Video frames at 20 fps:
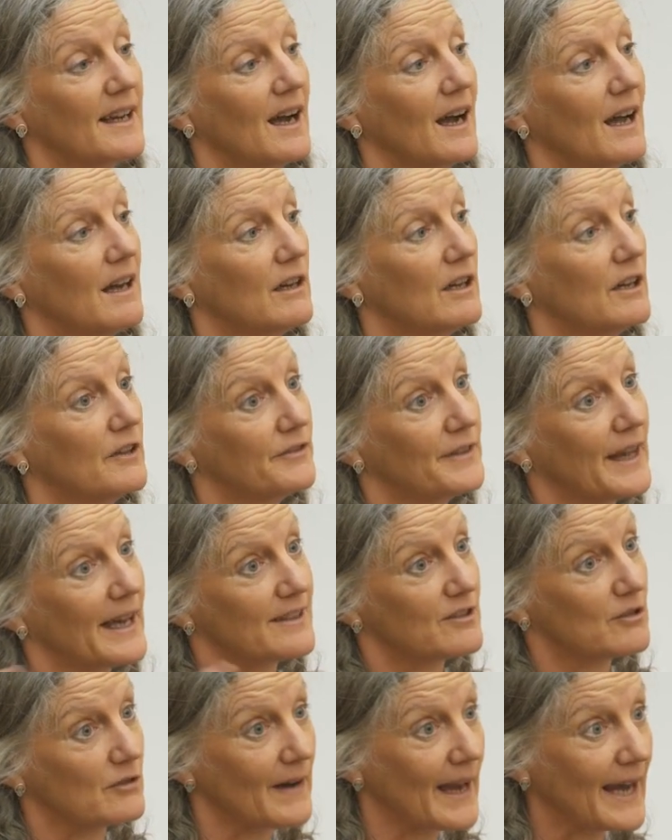I learned
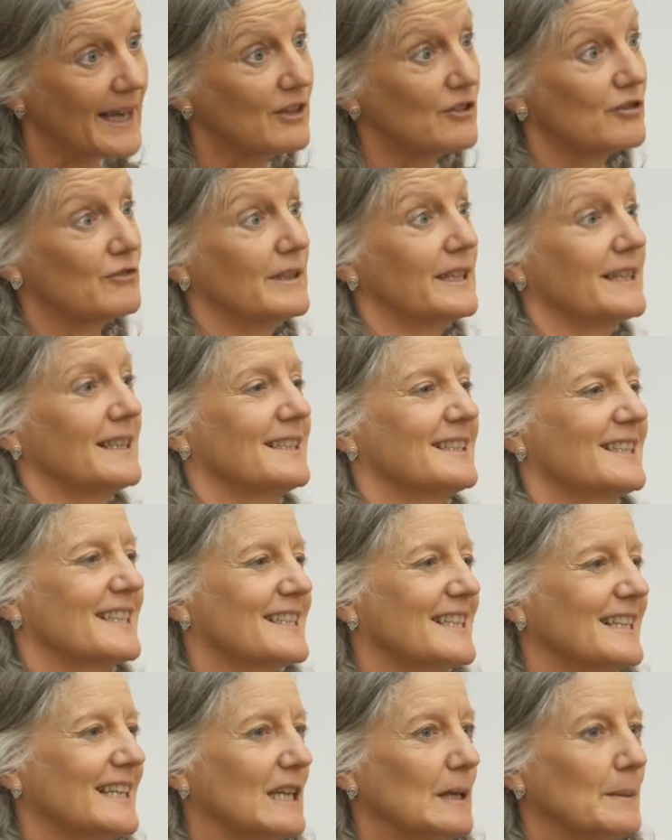that sort of entry into
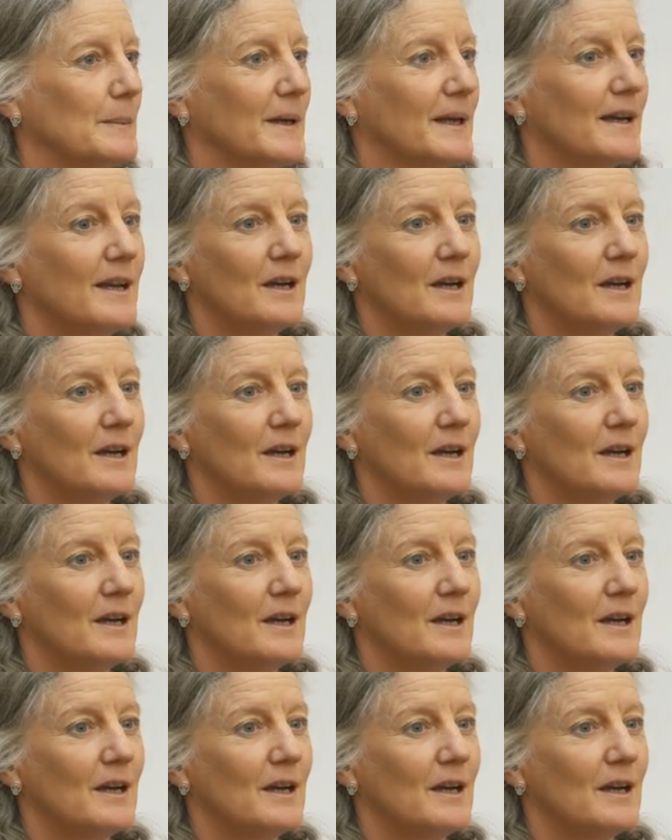sleep.